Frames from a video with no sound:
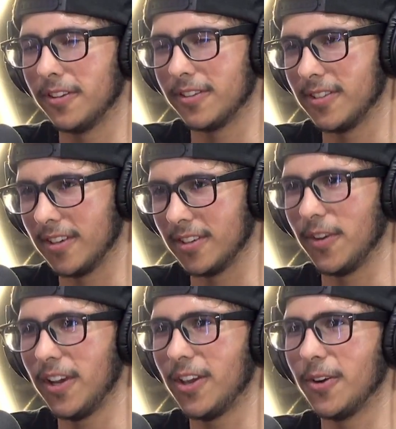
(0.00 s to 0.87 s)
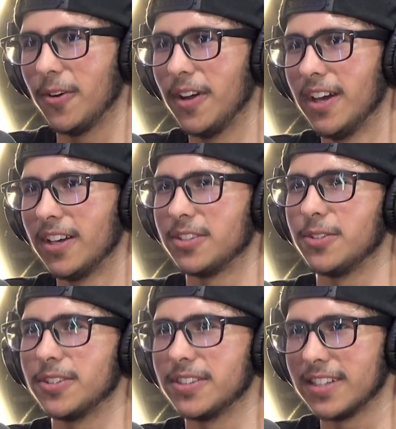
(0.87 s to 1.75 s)
this video. So
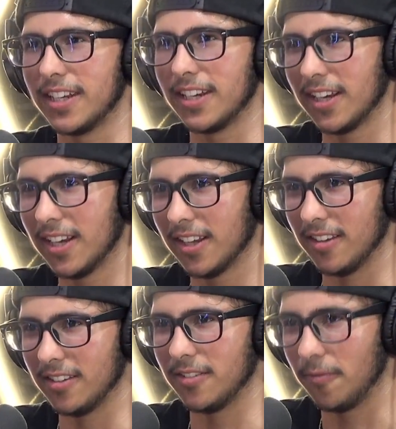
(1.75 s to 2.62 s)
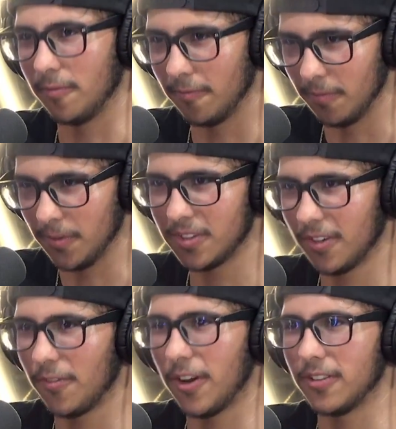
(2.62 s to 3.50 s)
it's like this music
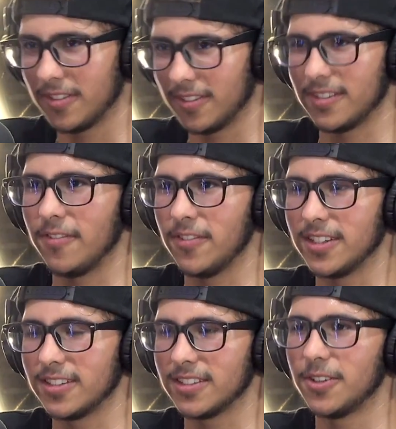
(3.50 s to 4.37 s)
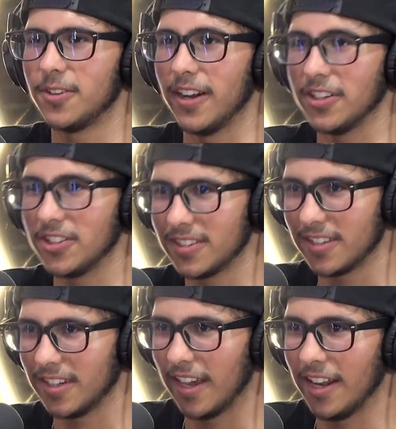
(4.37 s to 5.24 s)
video is the 760 and
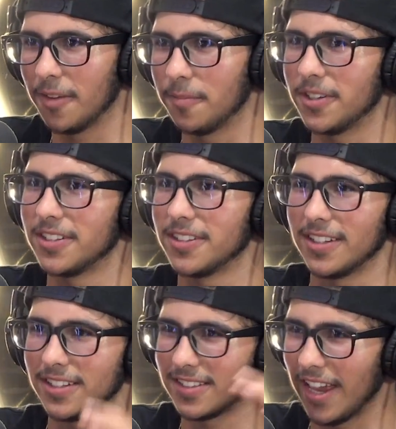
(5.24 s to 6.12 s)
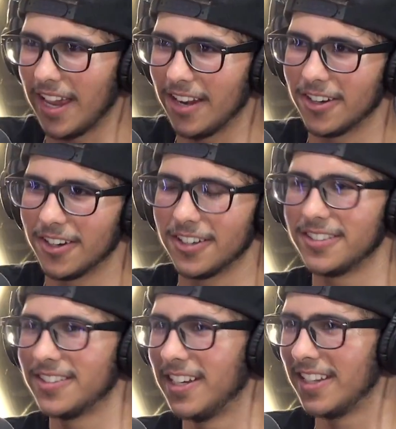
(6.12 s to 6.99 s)
just getting a bunch of like
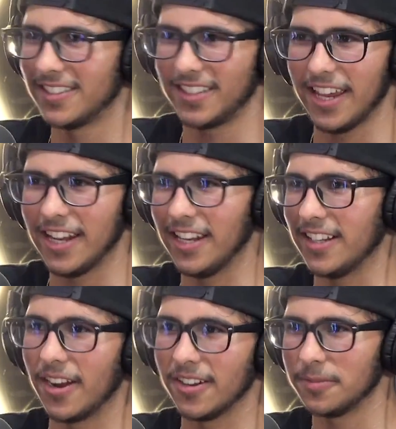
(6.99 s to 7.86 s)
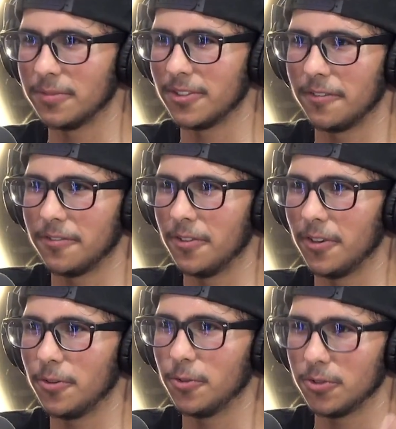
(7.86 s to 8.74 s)
skaters skating down some stuff, doing
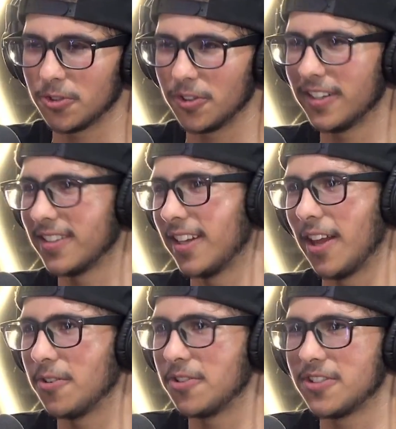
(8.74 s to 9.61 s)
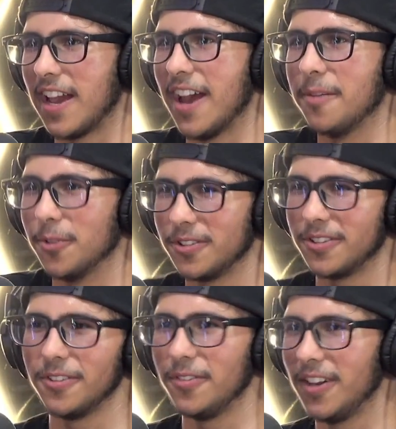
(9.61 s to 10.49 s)
cool tricks, like that would just add more to
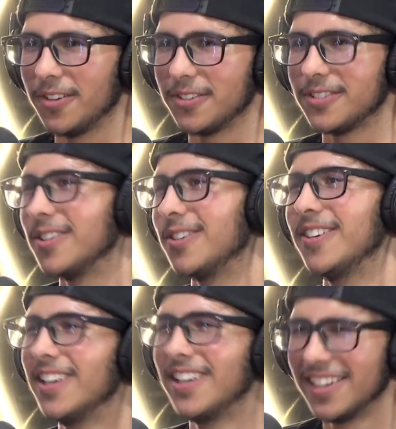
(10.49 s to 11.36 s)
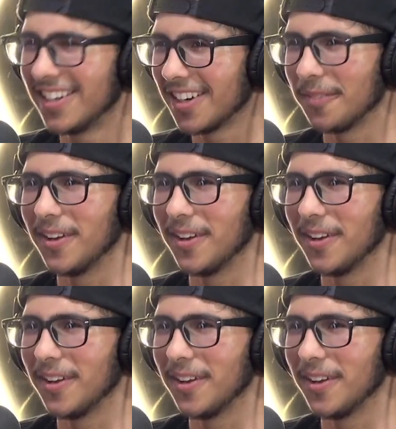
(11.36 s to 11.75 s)
the video. So and I feel like